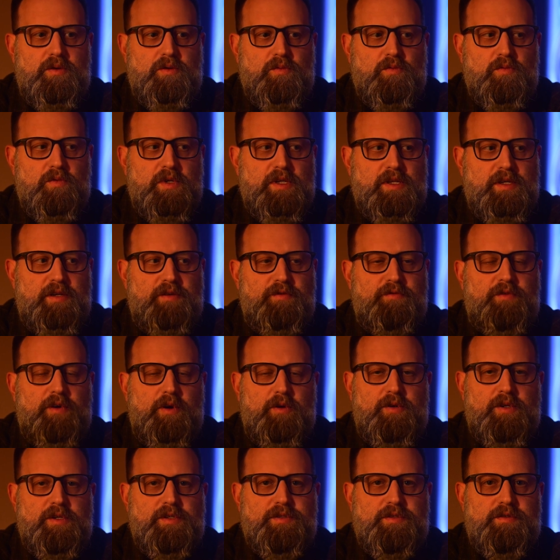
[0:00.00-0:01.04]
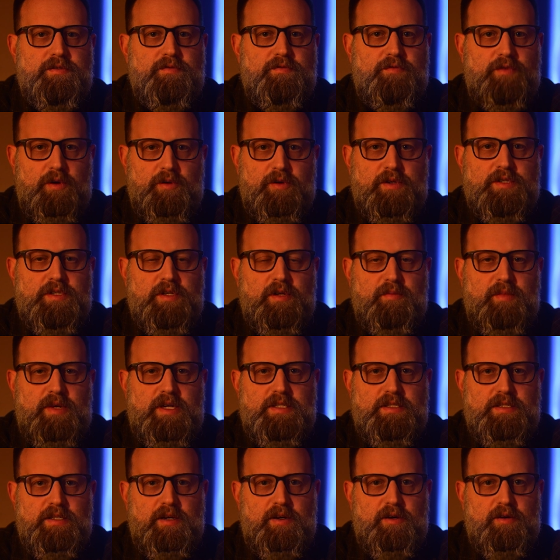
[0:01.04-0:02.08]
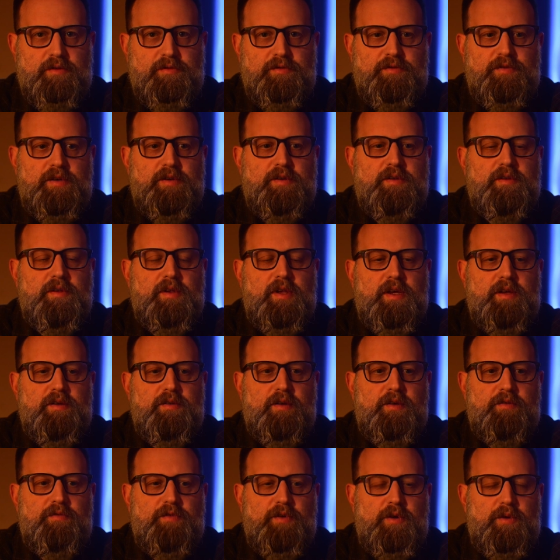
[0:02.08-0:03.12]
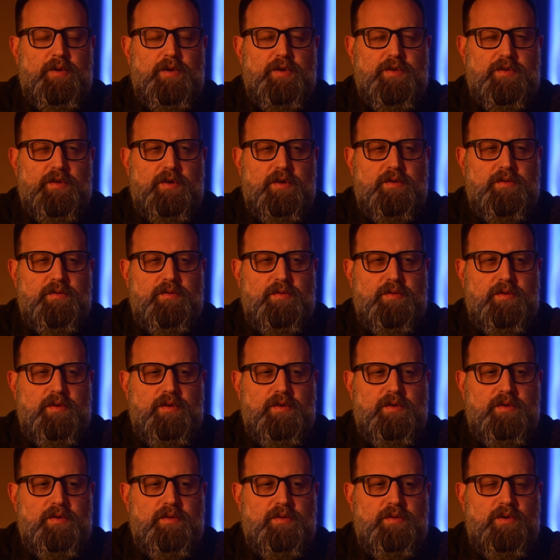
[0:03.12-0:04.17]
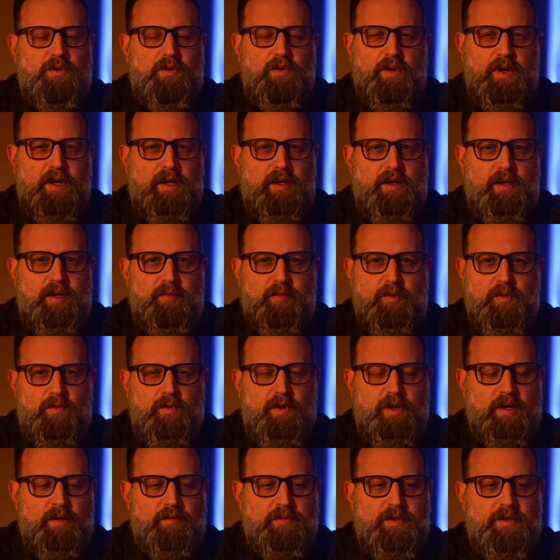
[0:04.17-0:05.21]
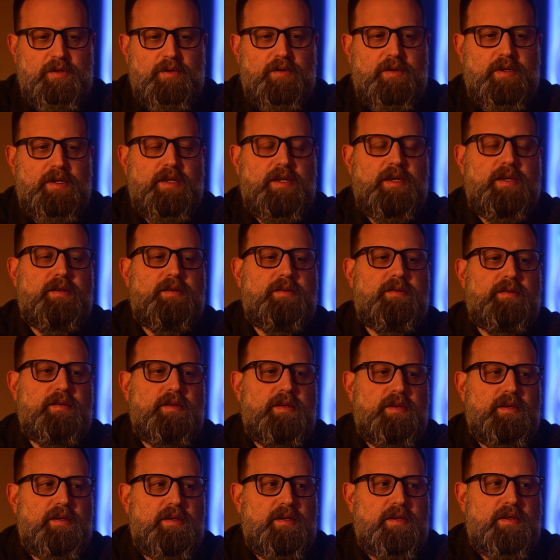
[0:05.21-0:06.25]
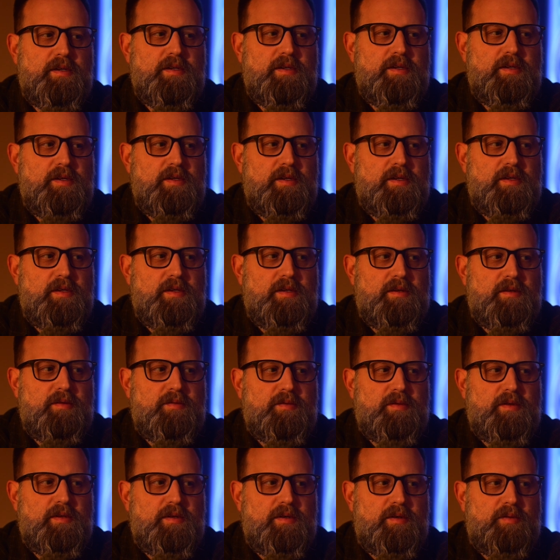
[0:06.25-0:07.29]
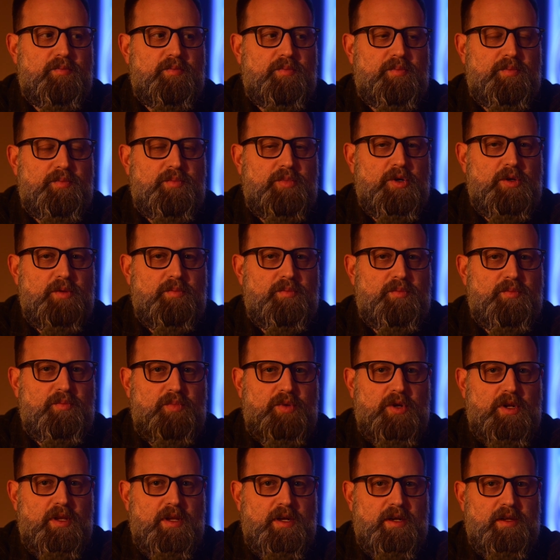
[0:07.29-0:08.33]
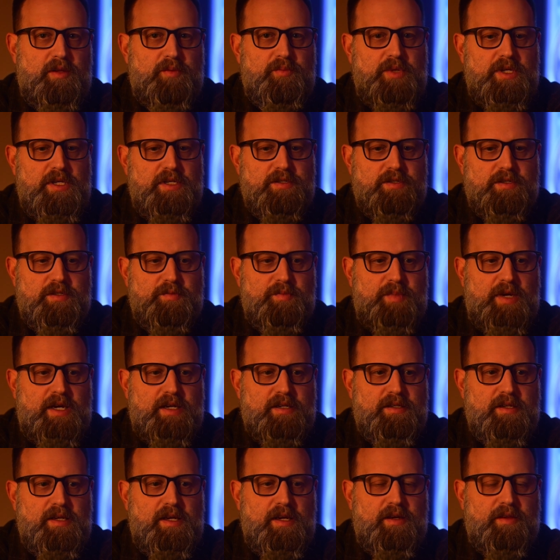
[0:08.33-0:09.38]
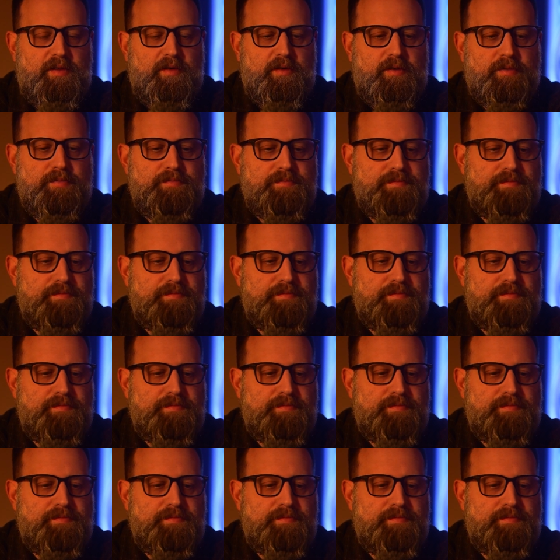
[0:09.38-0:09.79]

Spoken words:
really focus on myself and focus on who I am and what I'm doing, and put a lot of the pieces back together.